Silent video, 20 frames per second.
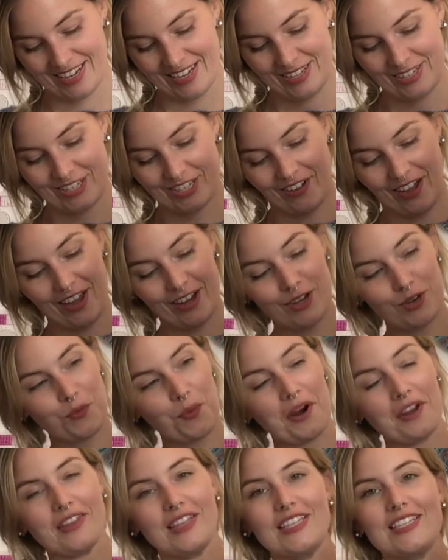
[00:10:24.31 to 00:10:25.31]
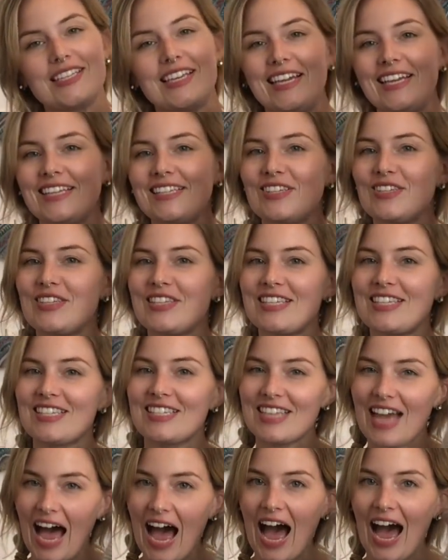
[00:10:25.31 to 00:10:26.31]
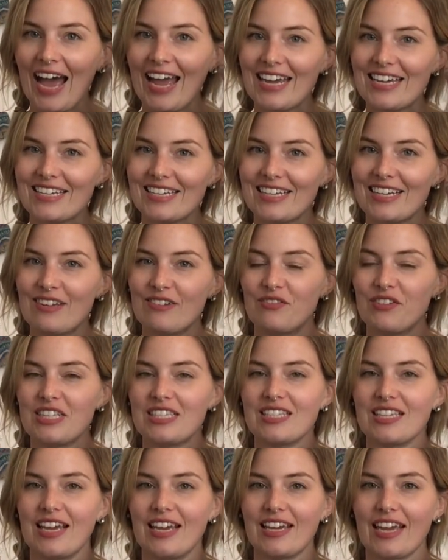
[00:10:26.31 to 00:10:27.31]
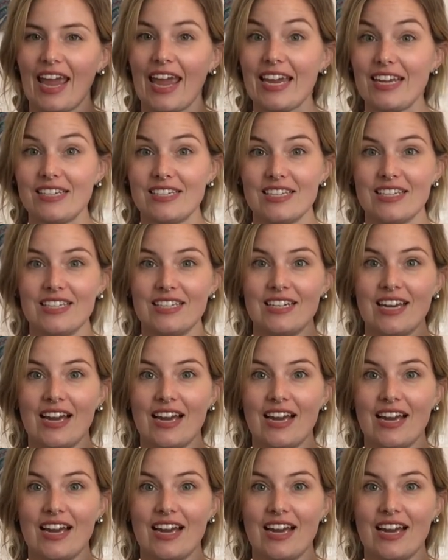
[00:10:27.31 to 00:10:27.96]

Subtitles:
So I could wear this inside if it's like 18,